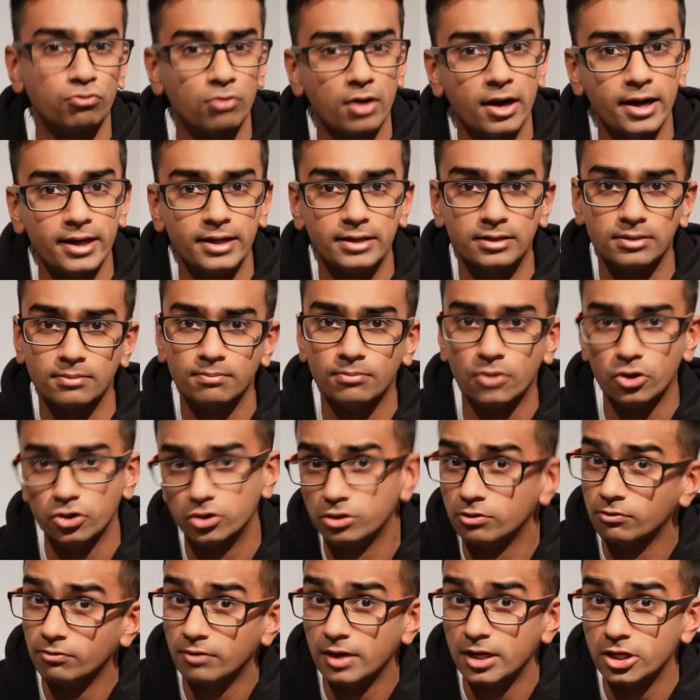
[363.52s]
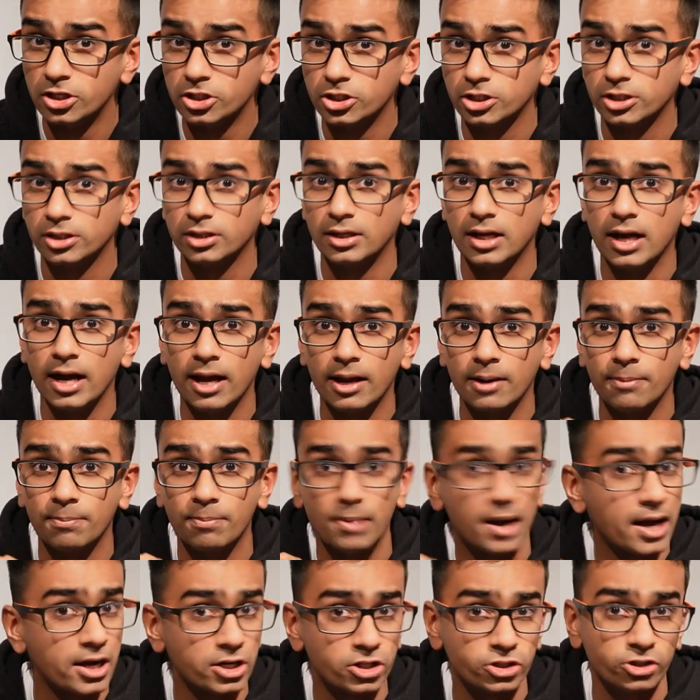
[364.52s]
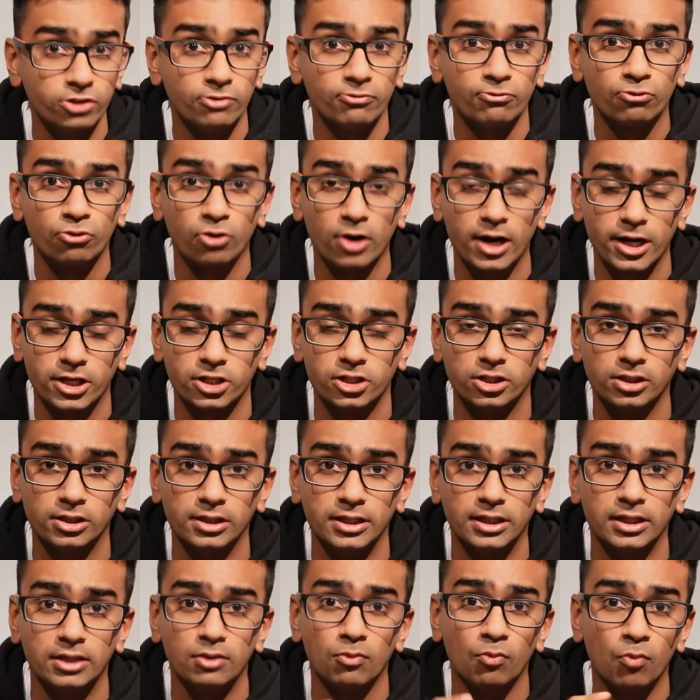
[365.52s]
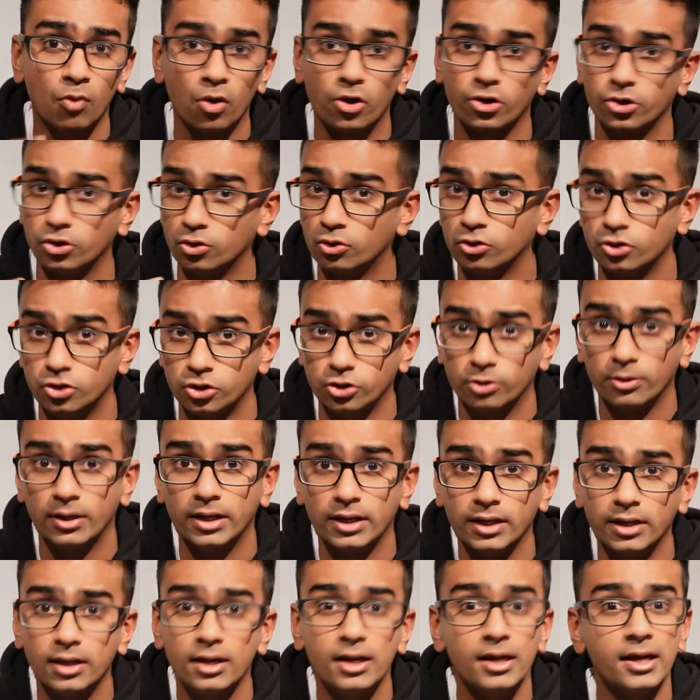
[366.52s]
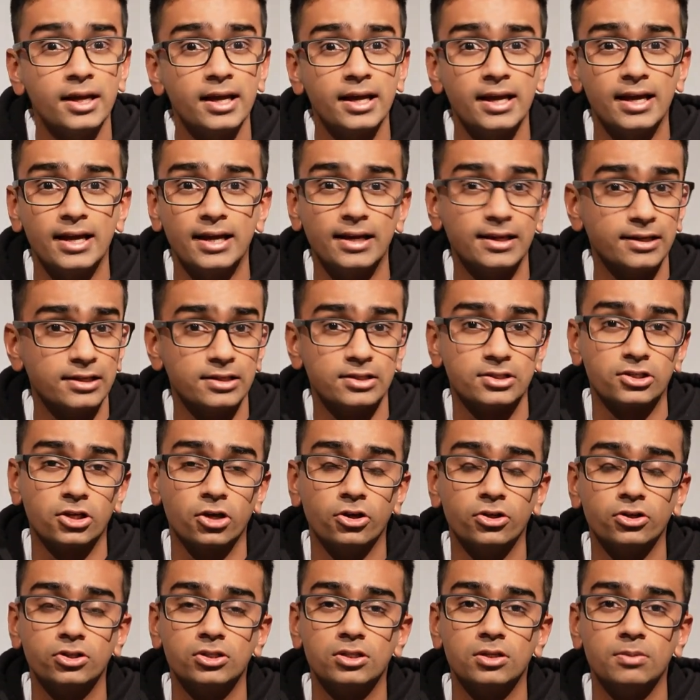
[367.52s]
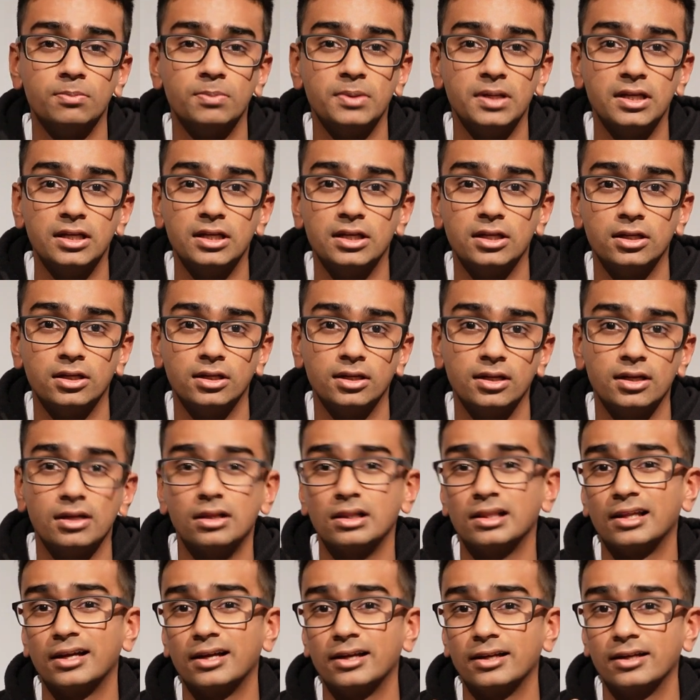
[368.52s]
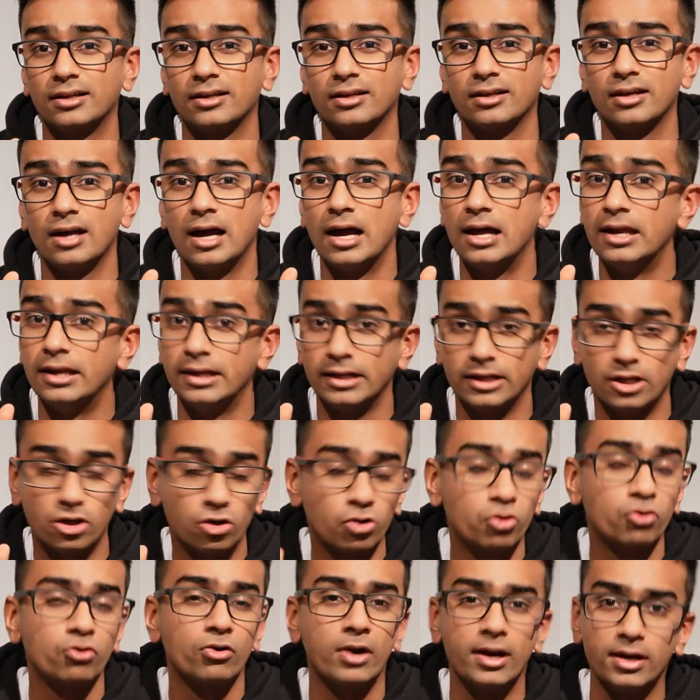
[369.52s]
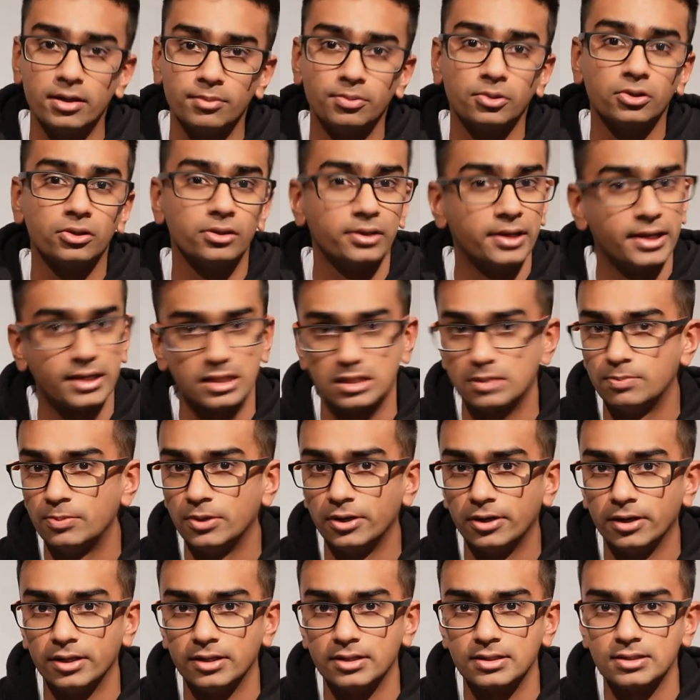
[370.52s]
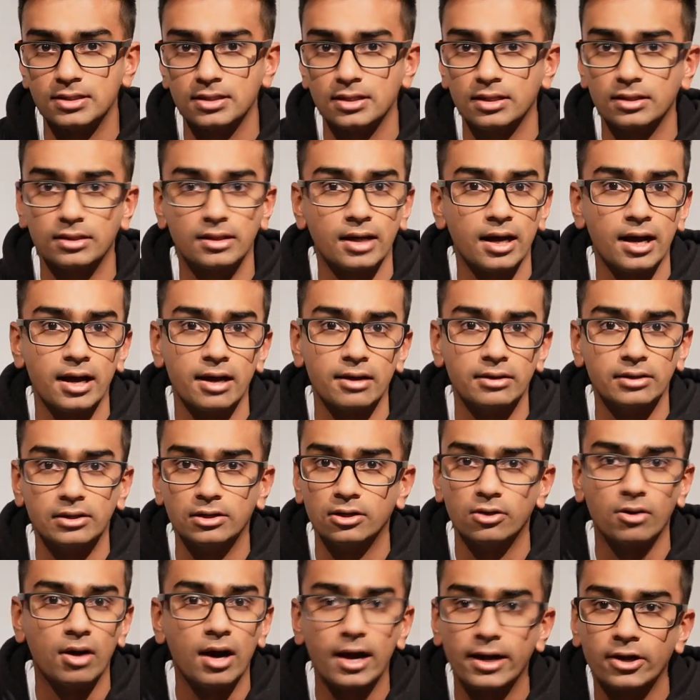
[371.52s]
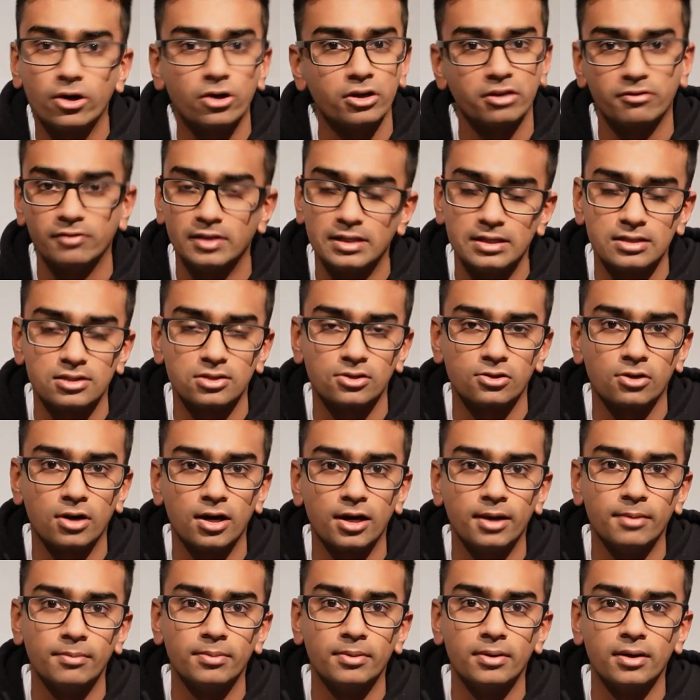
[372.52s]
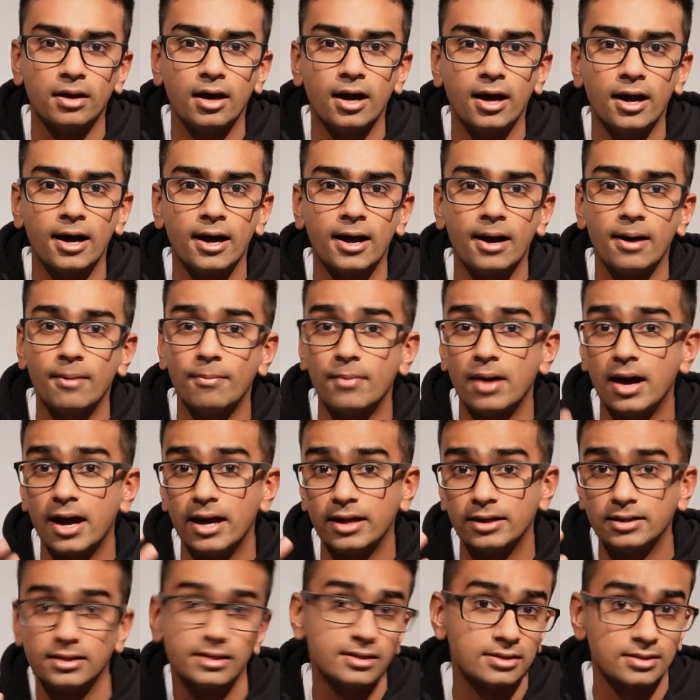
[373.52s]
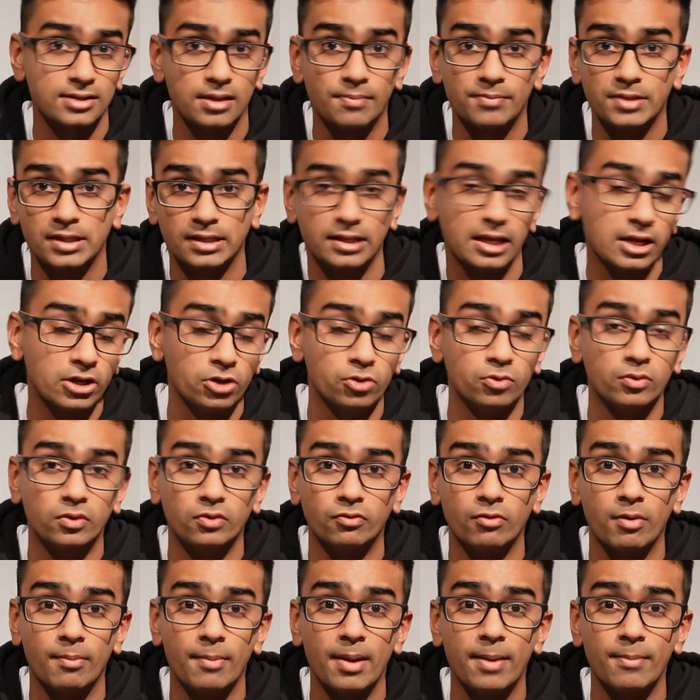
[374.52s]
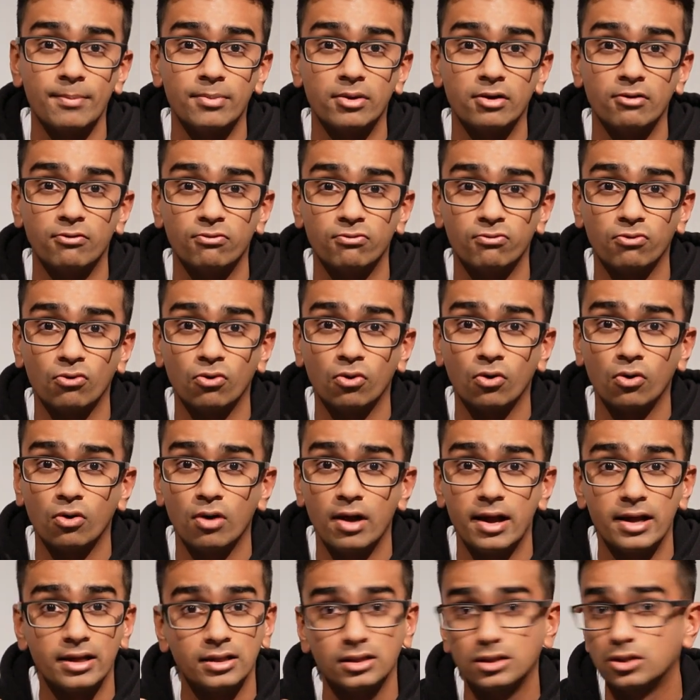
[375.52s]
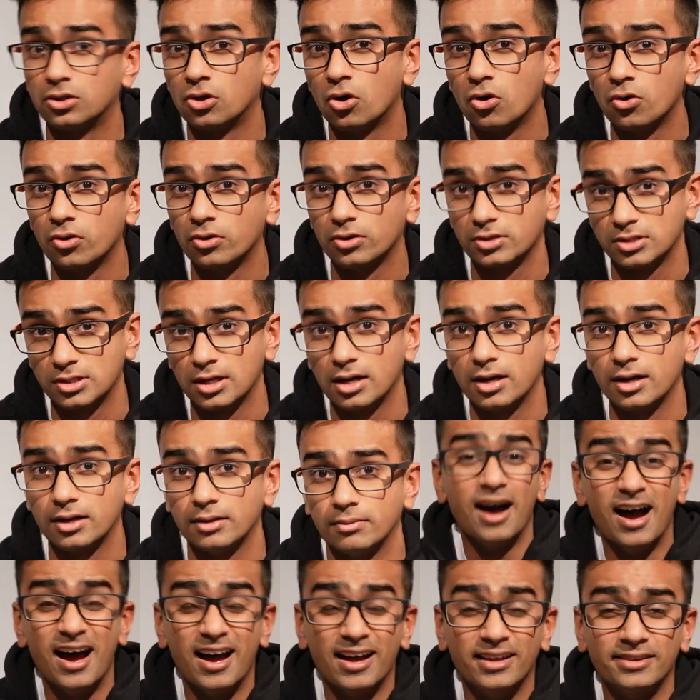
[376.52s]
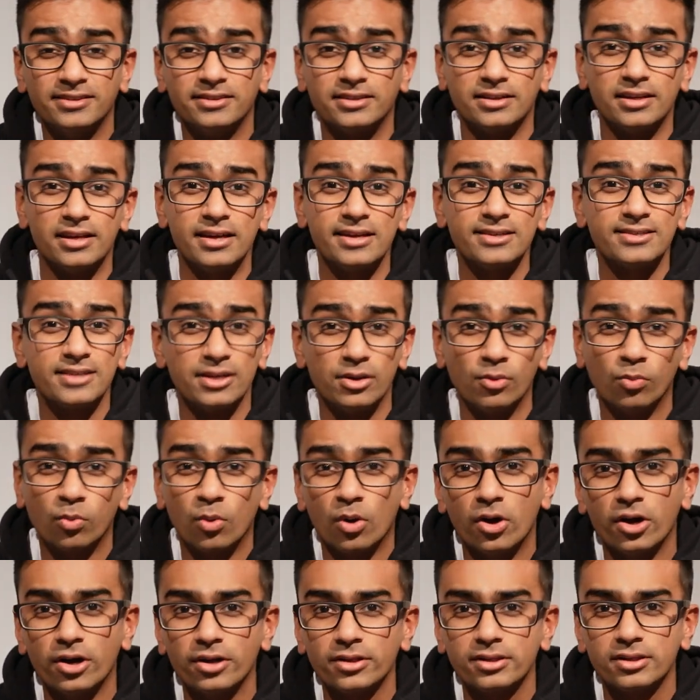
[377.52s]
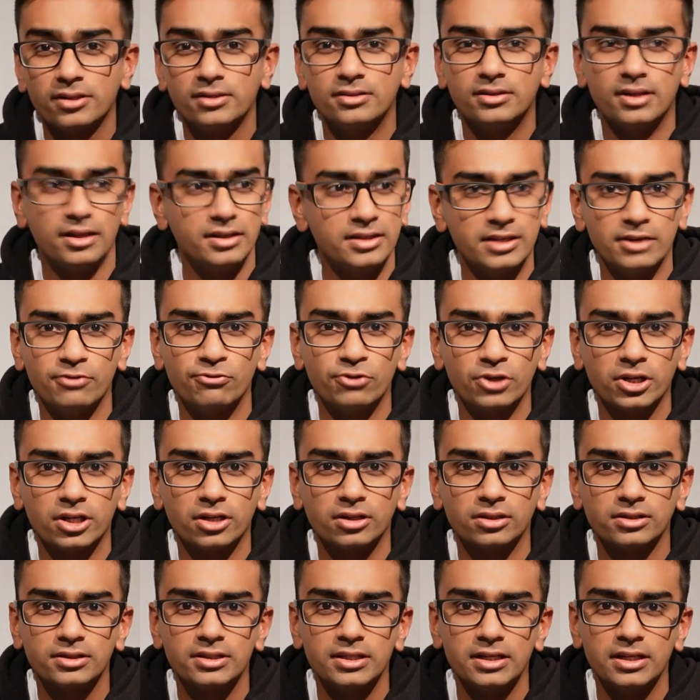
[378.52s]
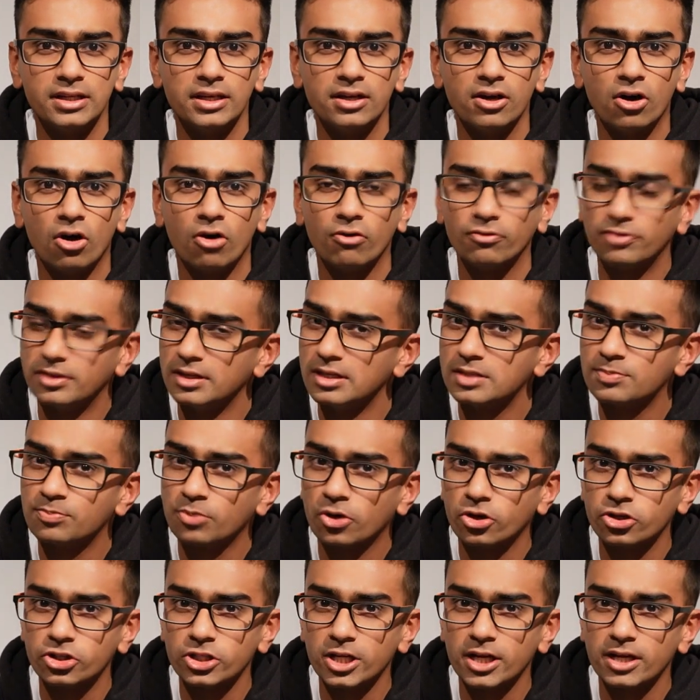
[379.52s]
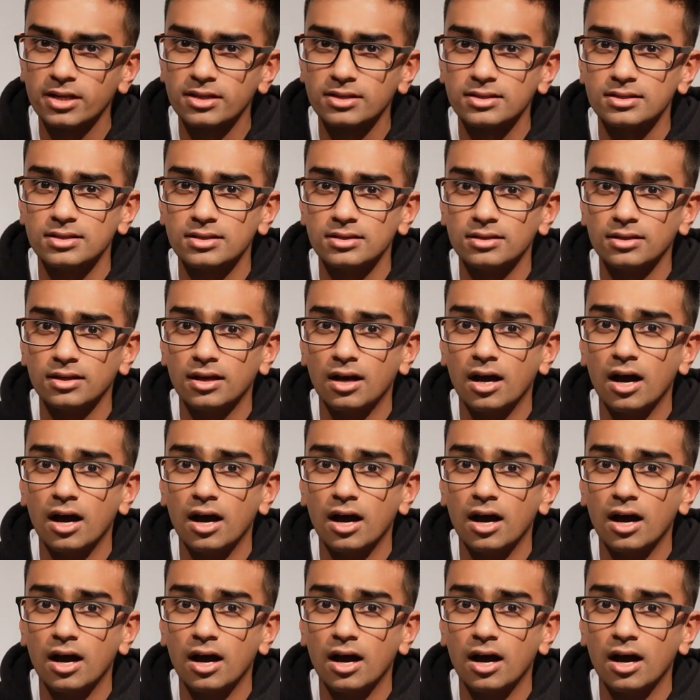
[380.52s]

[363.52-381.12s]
right motivation and passion for actually what you're doing, it is going to be like an incredible experience that you know I can't even describe um, and it's something that you would remember for a long time. And is it worth the difficulty of these projects?